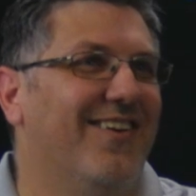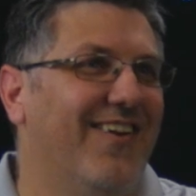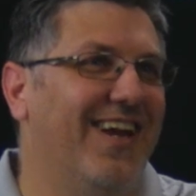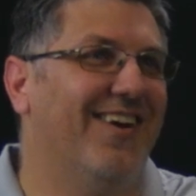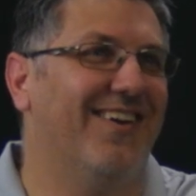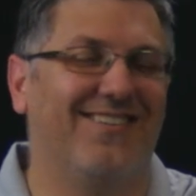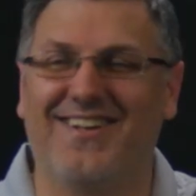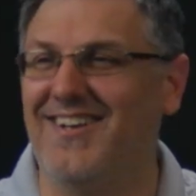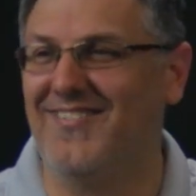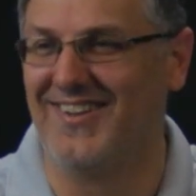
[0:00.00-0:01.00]
here. It
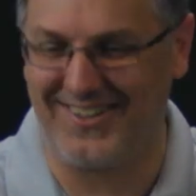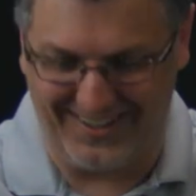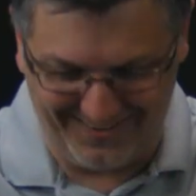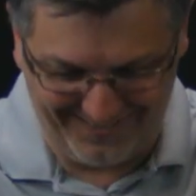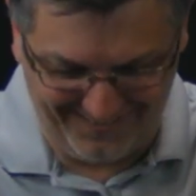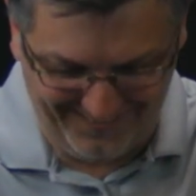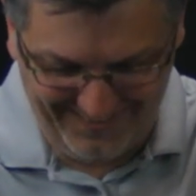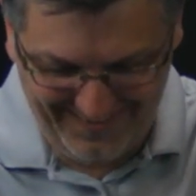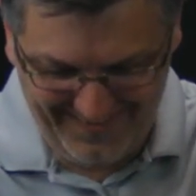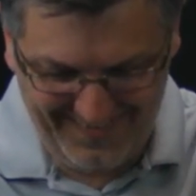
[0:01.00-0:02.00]
doesn't even look like a 2.
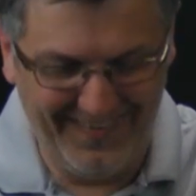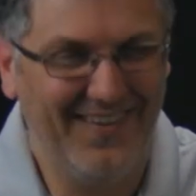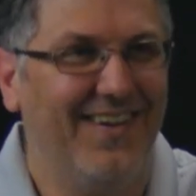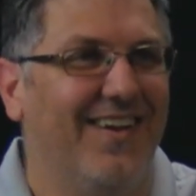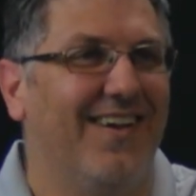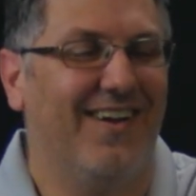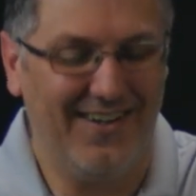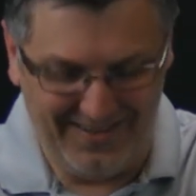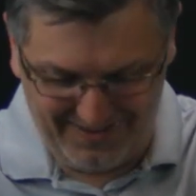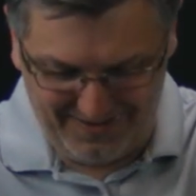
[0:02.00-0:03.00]

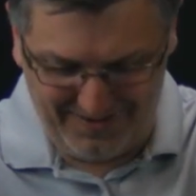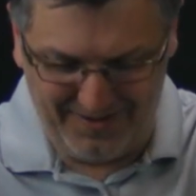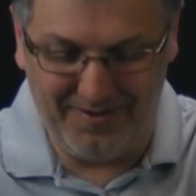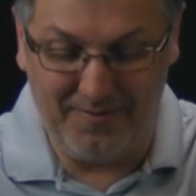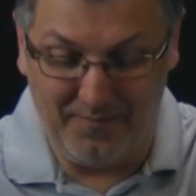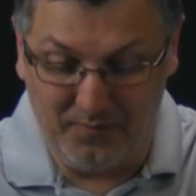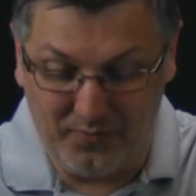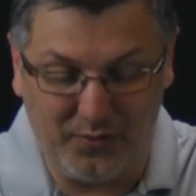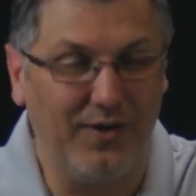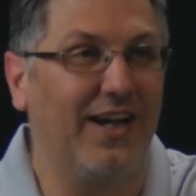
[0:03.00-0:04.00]

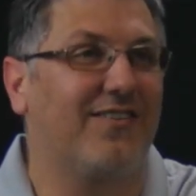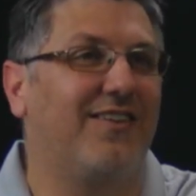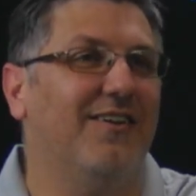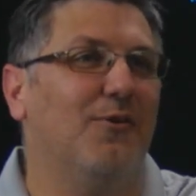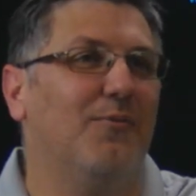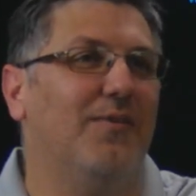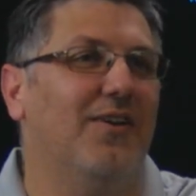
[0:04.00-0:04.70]
3x cubed